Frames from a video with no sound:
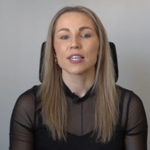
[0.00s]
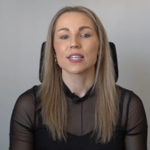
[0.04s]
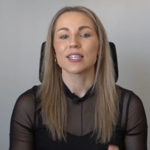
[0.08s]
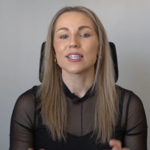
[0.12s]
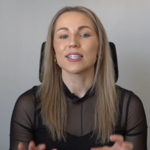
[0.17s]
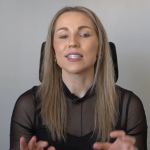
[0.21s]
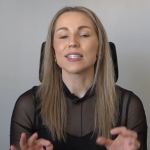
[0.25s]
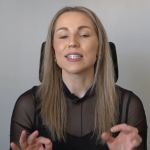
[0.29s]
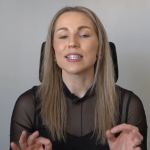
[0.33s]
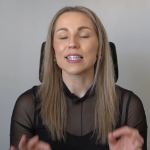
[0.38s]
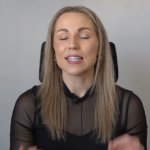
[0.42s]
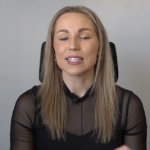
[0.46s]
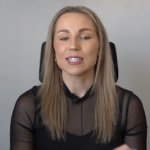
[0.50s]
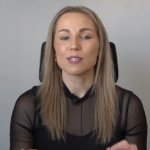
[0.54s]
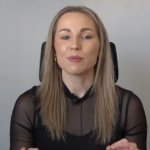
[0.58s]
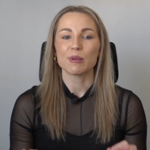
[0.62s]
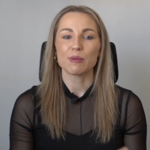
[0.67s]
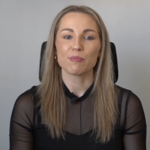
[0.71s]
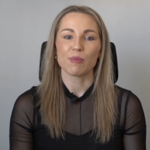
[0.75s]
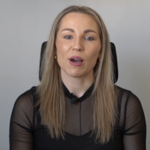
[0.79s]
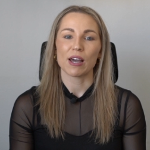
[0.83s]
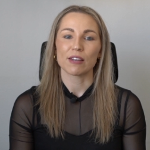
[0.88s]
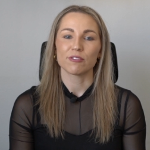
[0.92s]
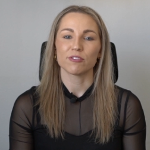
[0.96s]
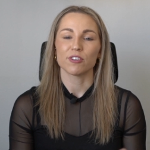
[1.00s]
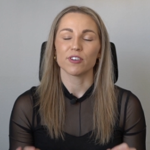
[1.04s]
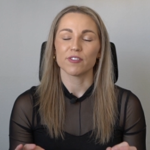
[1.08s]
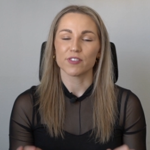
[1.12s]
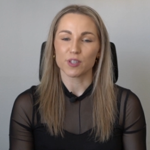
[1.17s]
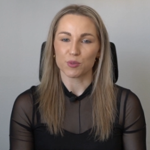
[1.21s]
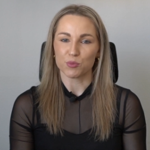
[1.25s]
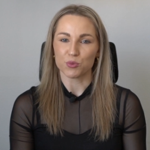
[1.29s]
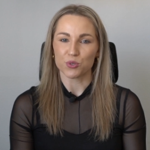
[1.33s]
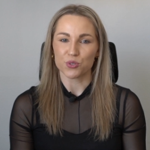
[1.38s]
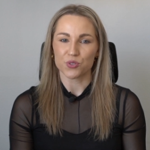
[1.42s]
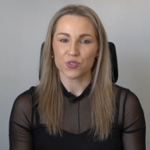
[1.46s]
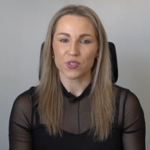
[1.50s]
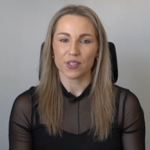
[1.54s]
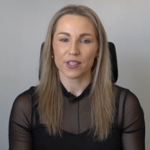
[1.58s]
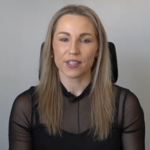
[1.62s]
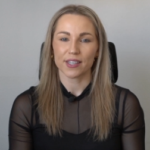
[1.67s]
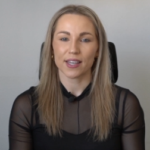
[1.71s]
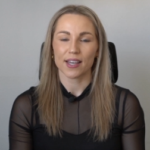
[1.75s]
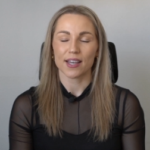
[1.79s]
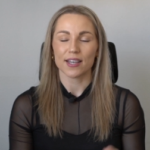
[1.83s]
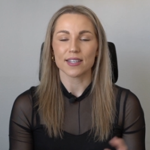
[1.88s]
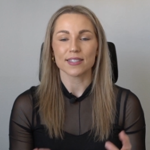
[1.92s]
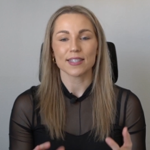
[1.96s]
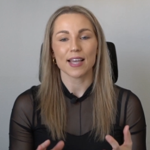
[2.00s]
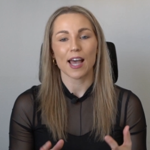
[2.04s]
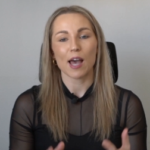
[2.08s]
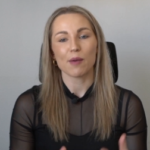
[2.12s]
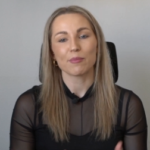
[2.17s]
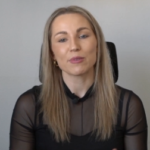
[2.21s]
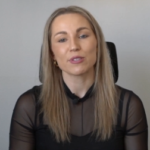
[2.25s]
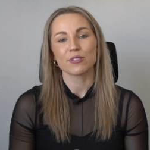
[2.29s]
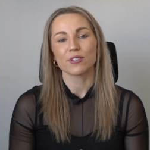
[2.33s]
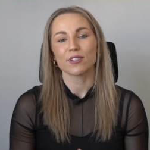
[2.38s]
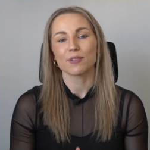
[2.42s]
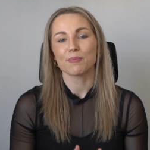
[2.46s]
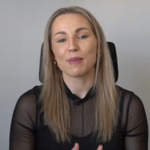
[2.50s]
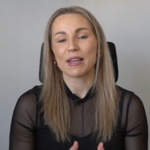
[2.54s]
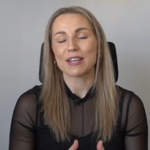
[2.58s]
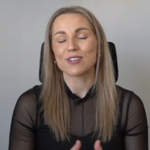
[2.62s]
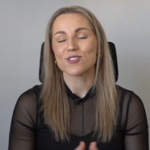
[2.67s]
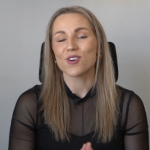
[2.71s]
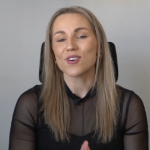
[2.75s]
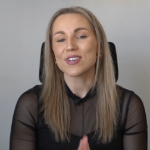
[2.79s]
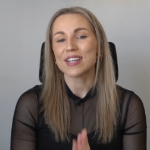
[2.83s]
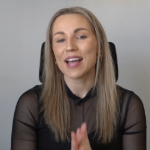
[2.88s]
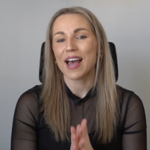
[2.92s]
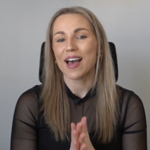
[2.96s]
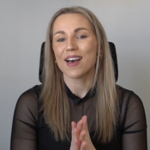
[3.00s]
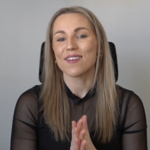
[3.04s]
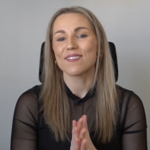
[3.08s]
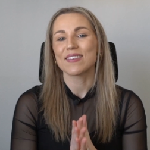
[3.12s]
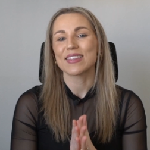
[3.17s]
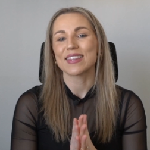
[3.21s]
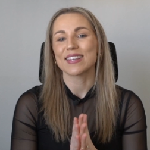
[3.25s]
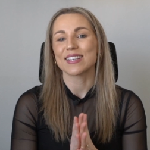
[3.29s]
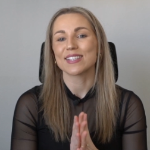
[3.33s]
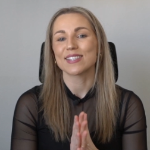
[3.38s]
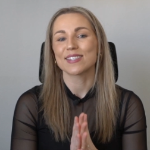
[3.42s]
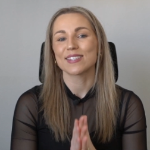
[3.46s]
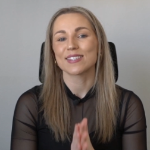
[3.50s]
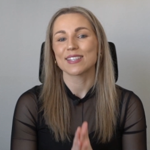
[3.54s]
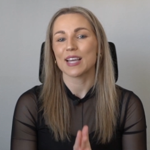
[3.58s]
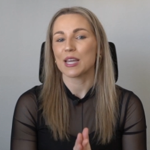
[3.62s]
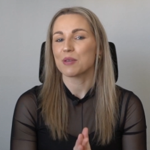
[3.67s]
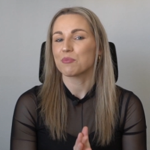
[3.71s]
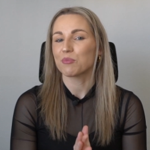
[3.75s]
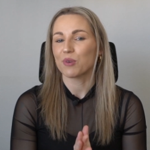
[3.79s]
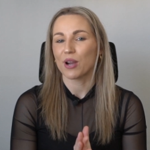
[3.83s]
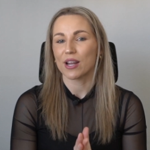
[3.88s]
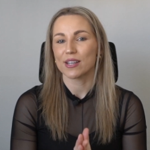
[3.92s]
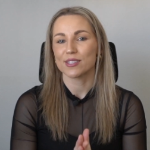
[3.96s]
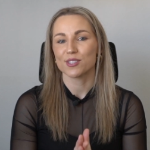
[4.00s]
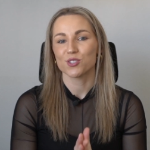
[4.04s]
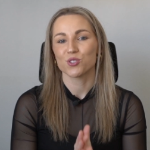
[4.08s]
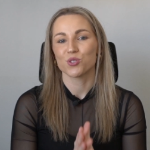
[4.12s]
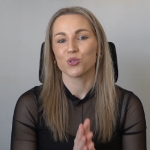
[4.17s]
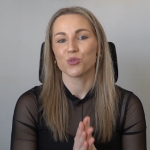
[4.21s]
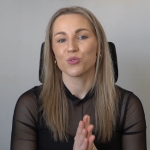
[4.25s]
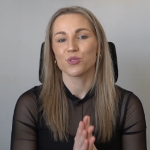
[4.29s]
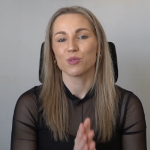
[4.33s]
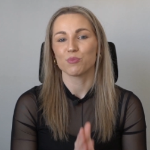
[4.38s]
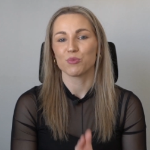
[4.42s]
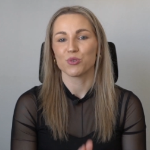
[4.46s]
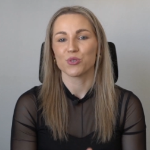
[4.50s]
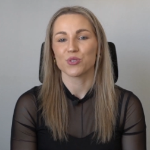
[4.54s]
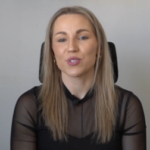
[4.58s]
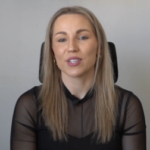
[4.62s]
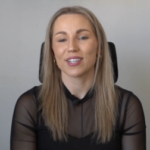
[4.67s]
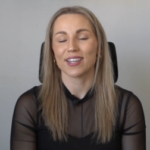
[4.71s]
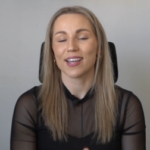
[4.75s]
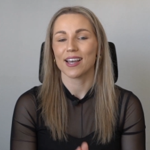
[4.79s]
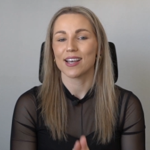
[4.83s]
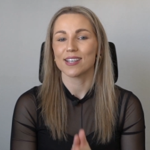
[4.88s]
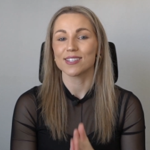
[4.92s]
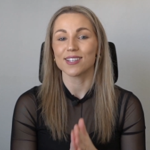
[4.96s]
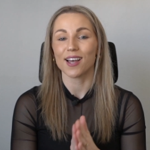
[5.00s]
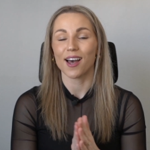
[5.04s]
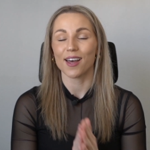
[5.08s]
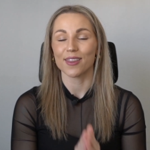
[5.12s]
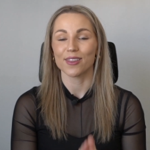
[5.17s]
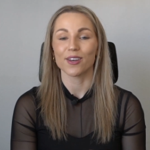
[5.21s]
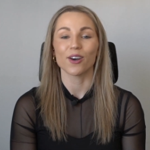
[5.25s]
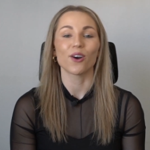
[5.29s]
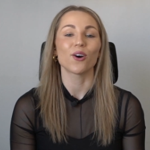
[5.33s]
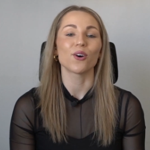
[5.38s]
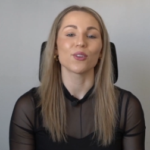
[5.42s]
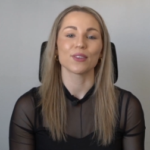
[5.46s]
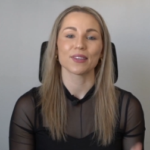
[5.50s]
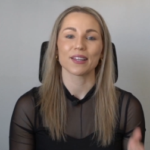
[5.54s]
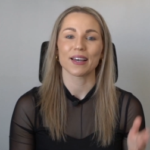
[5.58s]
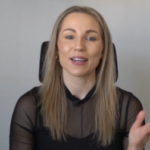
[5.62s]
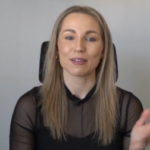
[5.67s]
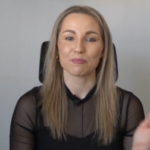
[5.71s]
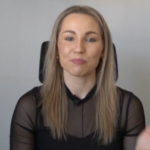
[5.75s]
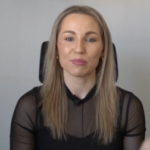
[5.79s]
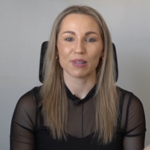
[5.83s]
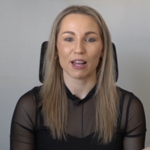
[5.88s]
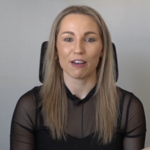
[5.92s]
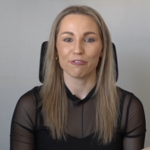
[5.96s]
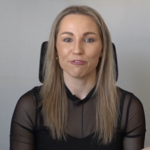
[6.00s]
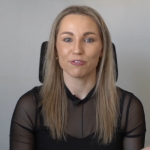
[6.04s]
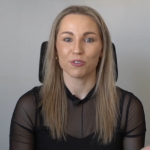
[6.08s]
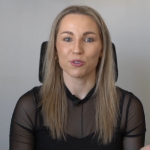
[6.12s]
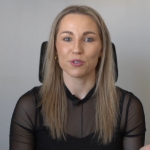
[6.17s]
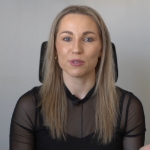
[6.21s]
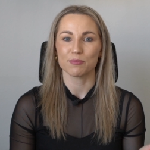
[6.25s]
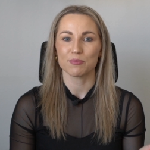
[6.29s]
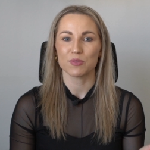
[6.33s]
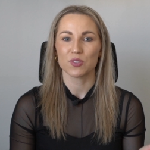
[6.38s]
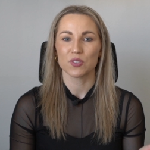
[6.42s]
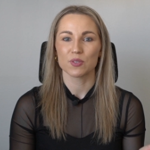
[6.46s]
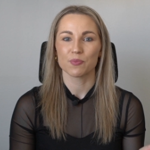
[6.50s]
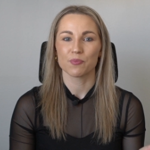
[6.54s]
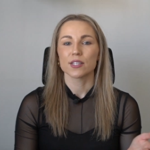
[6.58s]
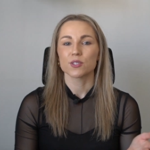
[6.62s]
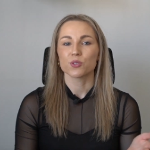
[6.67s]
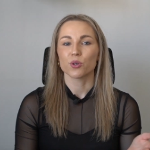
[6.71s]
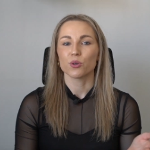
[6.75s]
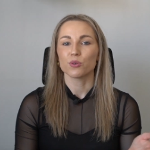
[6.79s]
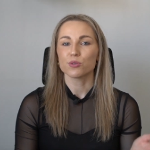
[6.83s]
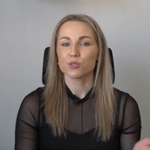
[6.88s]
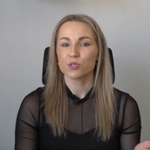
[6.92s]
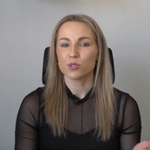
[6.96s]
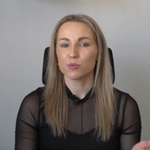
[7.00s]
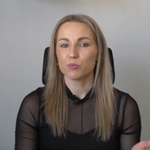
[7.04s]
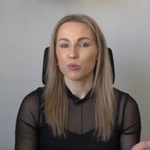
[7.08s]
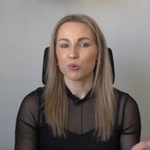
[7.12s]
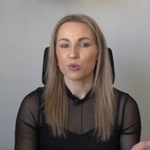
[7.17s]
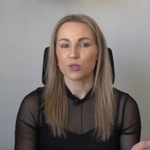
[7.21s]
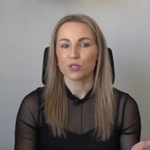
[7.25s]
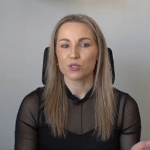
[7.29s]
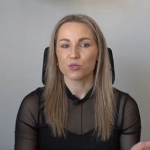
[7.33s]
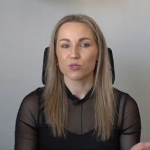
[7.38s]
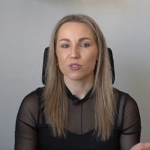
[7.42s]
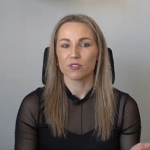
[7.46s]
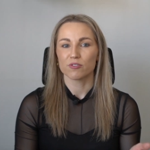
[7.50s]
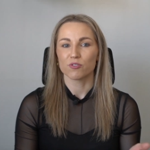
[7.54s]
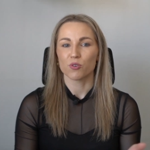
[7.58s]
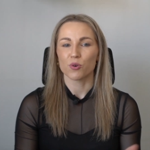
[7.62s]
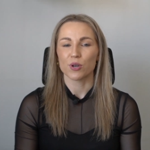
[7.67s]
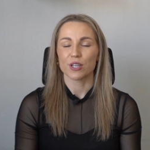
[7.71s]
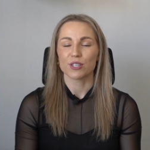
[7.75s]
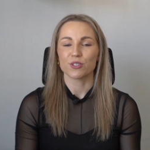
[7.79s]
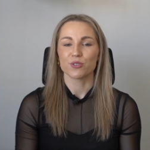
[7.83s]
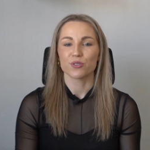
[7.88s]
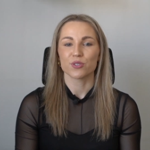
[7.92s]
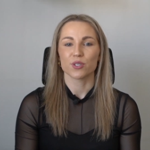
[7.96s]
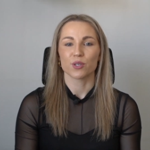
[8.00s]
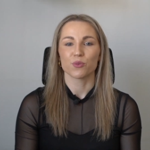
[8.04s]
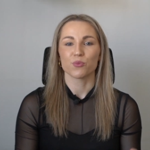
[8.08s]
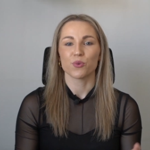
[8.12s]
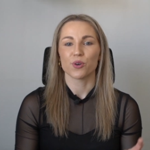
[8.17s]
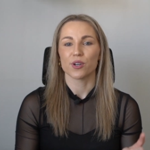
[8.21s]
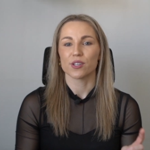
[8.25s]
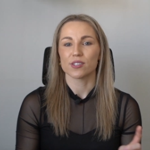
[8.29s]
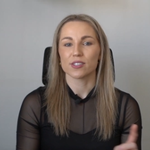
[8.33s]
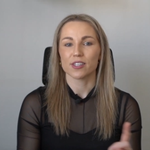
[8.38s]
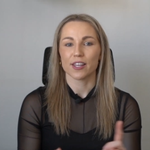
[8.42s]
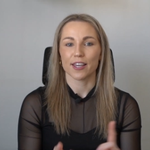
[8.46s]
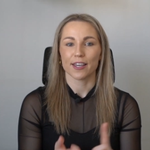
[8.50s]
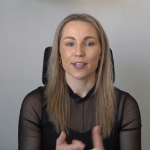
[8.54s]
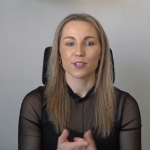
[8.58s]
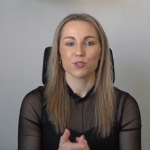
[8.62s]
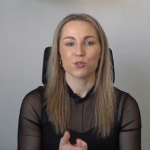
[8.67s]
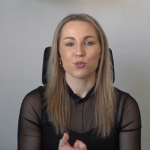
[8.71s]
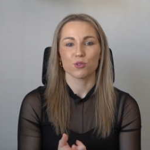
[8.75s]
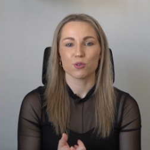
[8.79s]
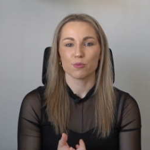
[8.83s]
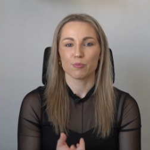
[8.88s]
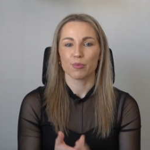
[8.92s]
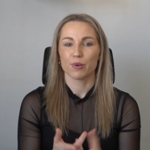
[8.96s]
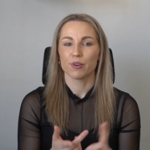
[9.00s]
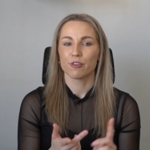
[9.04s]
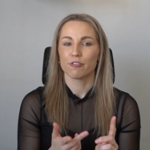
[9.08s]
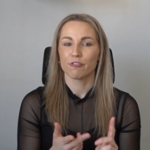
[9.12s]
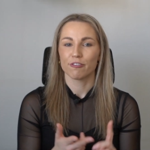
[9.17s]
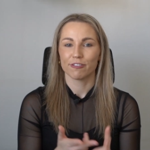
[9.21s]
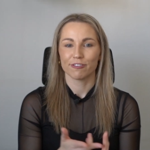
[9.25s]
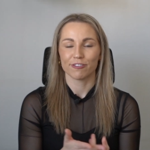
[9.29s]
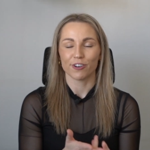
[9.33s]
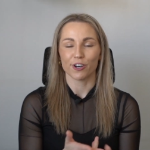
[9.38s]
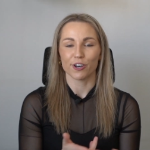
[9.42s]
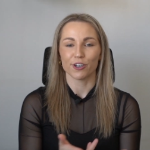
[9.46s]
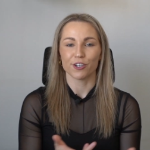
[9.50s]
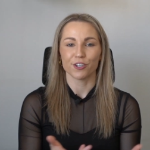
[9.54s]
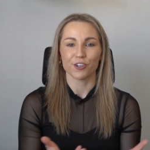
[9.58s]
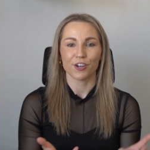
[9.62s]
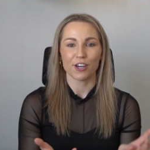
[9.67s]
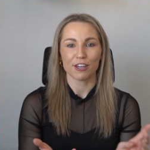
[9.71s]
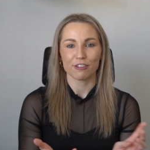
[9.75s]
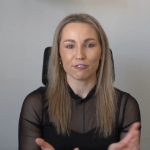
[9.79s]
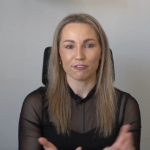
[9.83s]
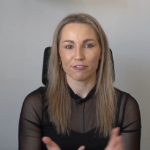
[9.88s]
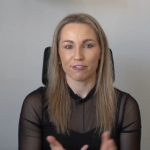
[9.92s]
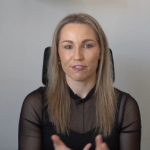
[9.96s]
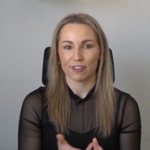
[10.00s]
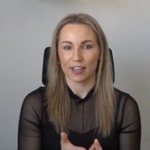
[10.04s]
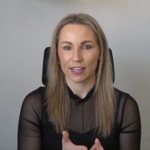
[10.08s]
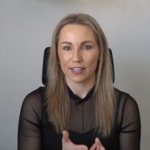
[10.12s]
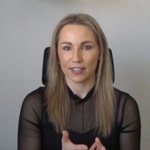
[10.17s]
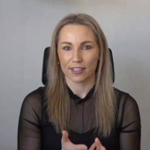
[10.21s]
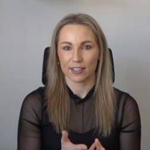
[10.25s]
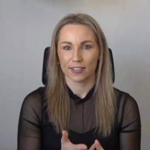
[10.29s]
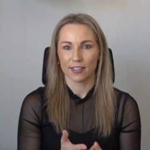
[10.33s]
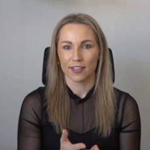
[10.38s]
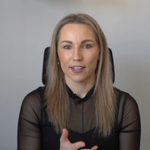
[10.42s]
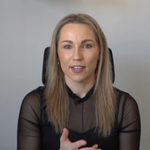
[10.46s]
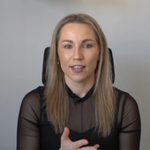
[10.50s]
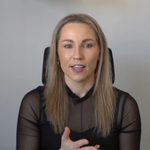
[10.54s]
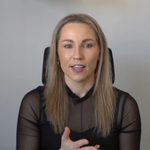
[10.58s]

you need to be mindful of the music, as Amazon may not have the same rights to the music as other online platforms. It's also important to avoid using words like dupe, faux, and fake.